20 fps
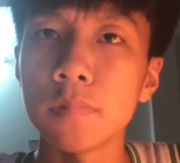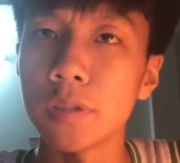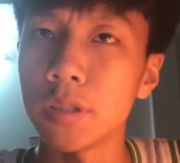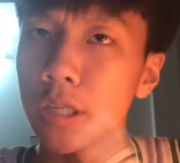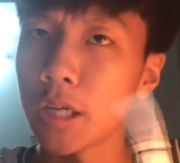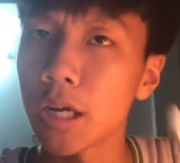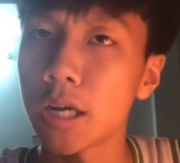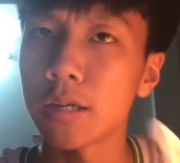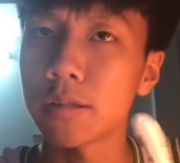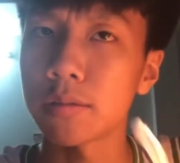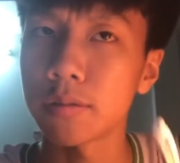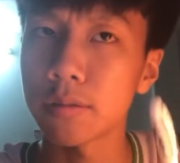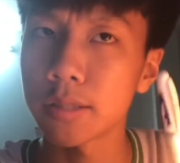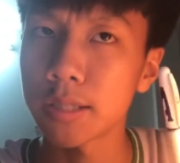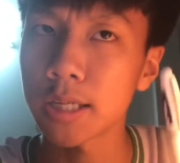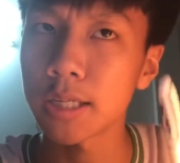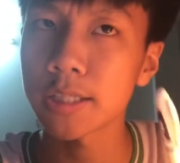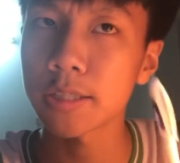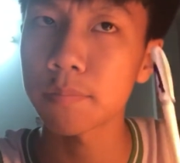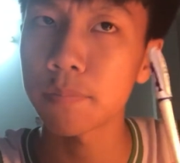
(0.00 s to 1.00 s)
Yeah,
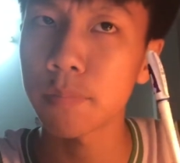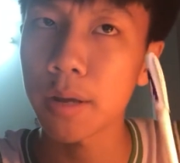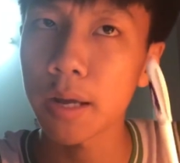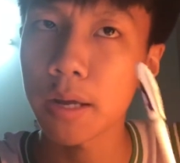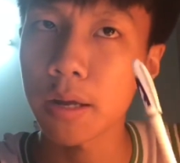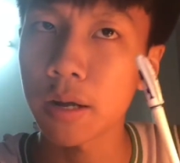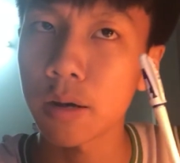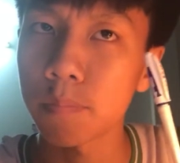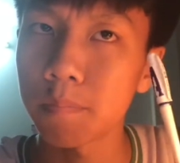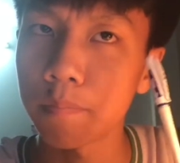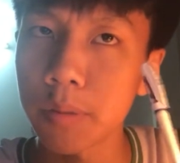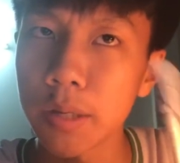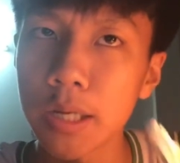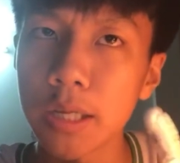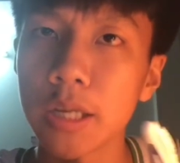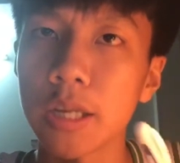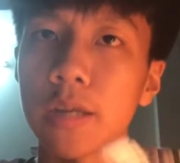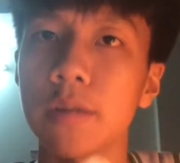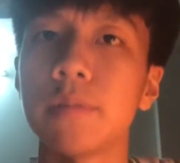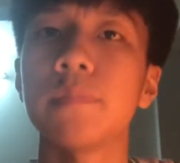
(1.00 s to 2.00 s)
that's my
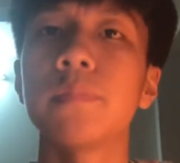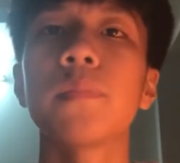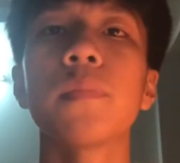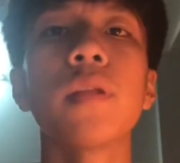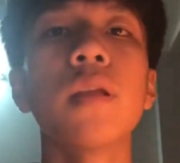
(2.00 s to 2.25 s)
opinion.